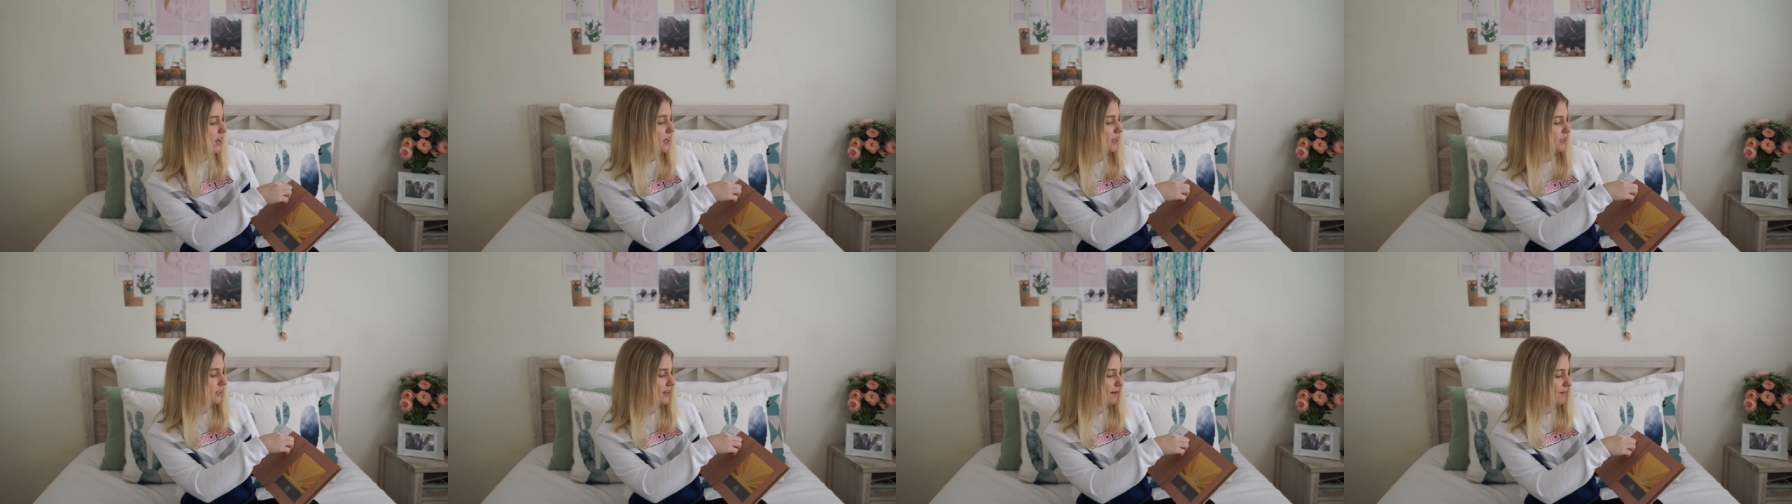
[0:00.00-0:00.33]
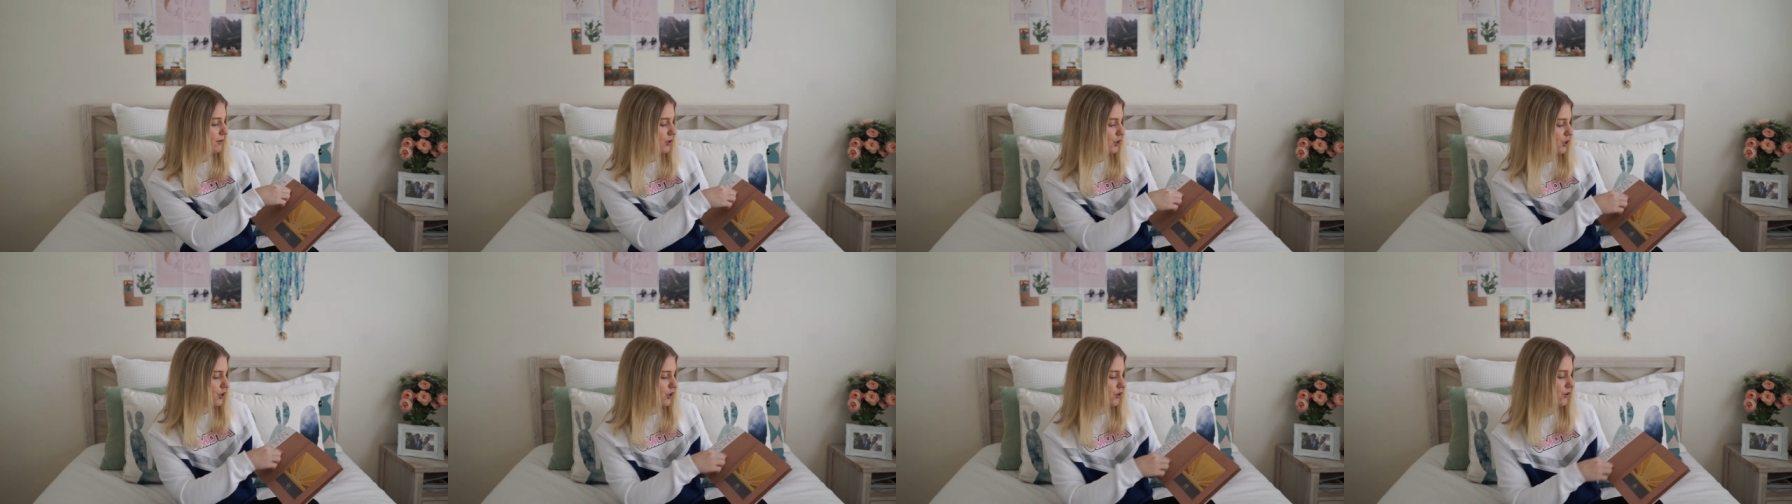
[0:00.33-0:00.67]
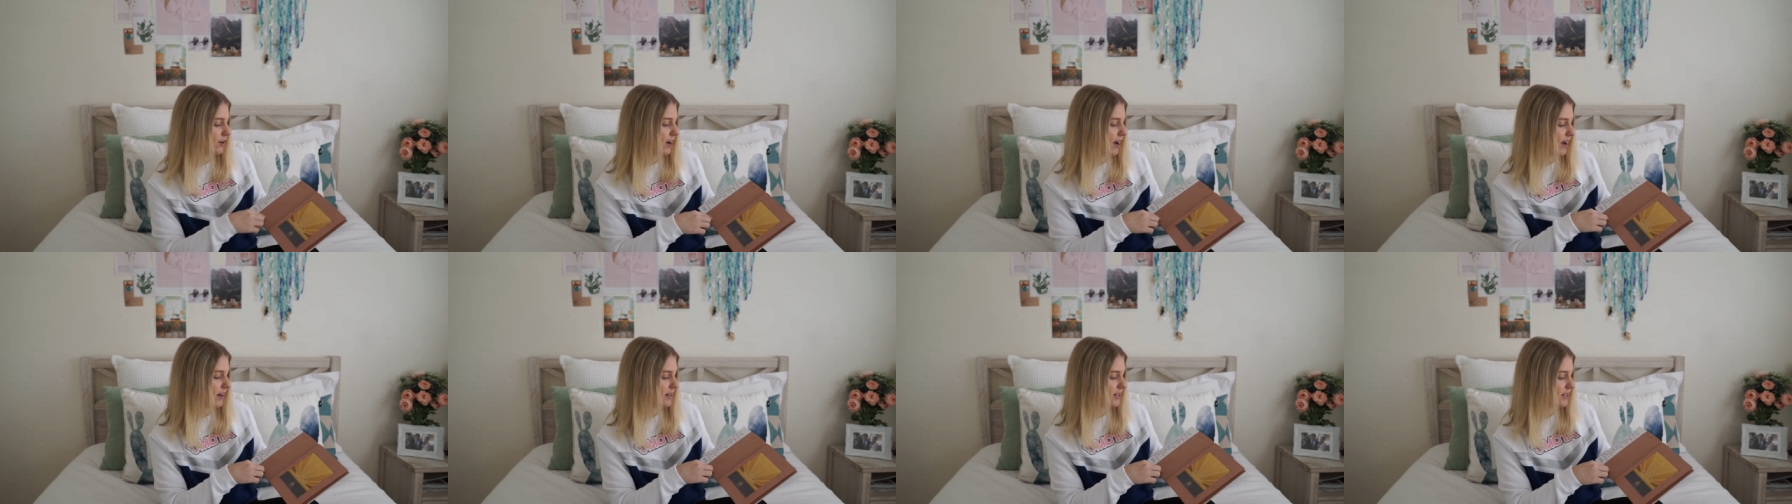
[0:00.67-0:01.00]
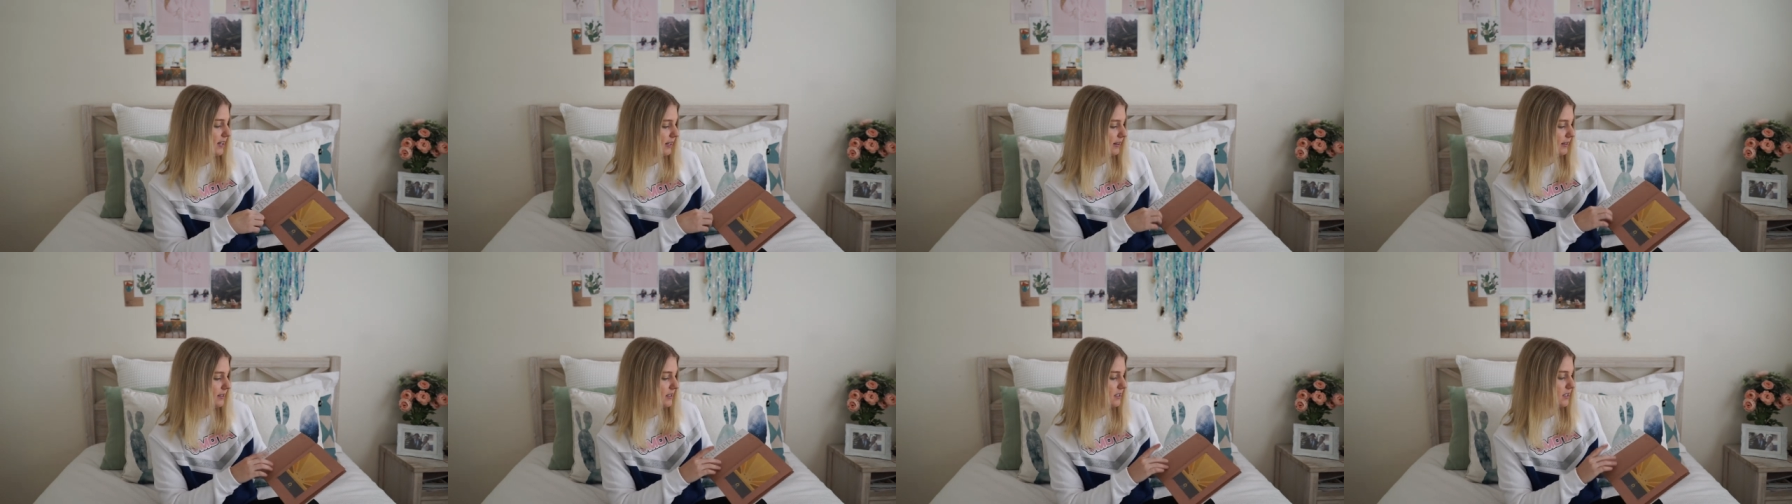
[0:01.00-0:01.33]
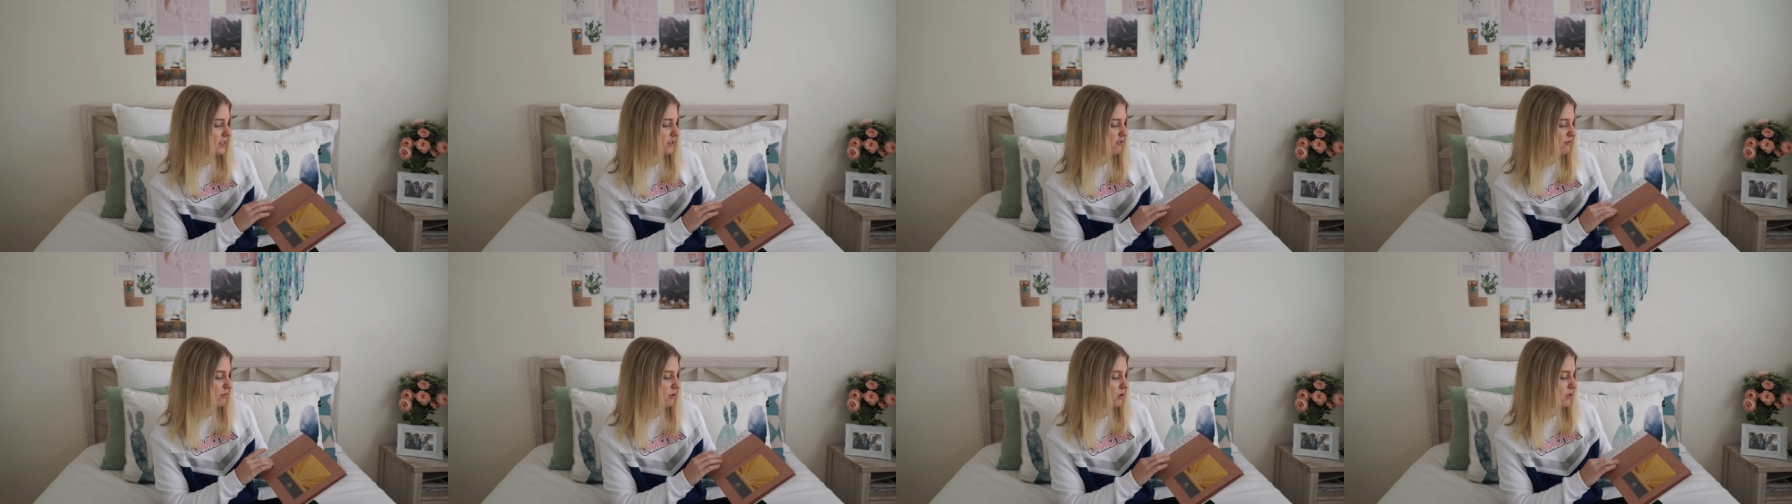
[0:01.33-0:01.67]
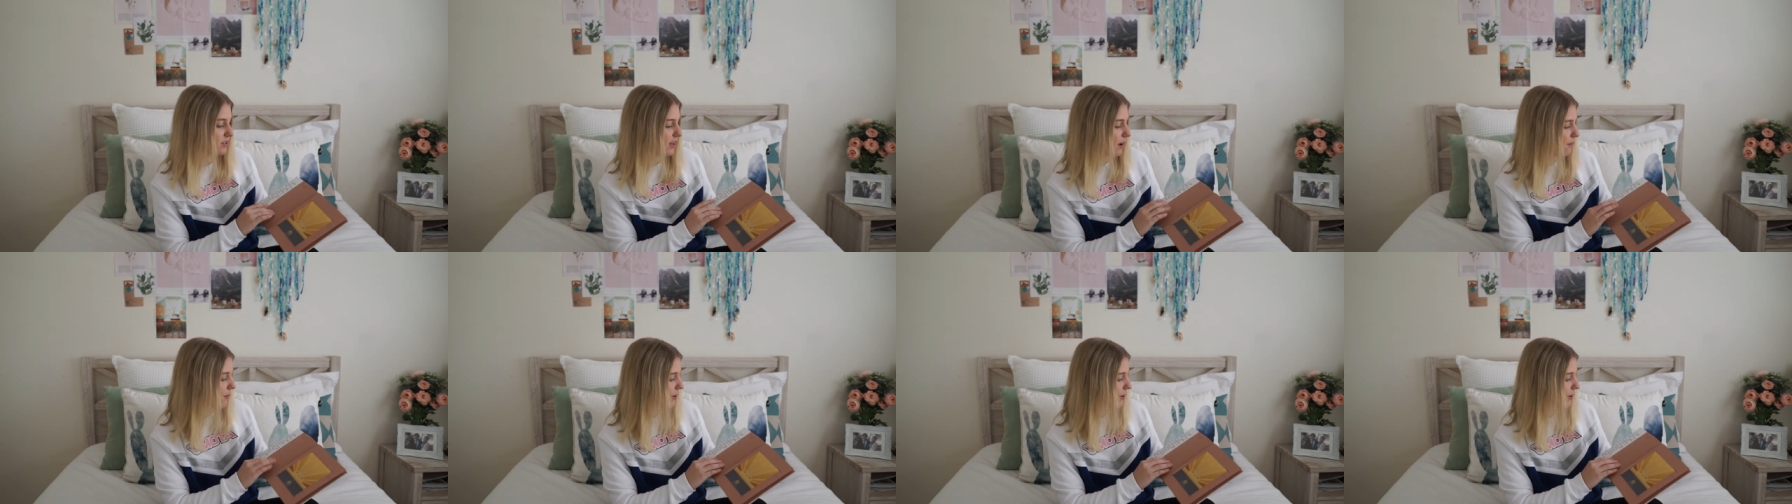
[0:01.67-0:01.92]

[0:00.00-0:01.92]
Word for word: So I'm going to create a list of books I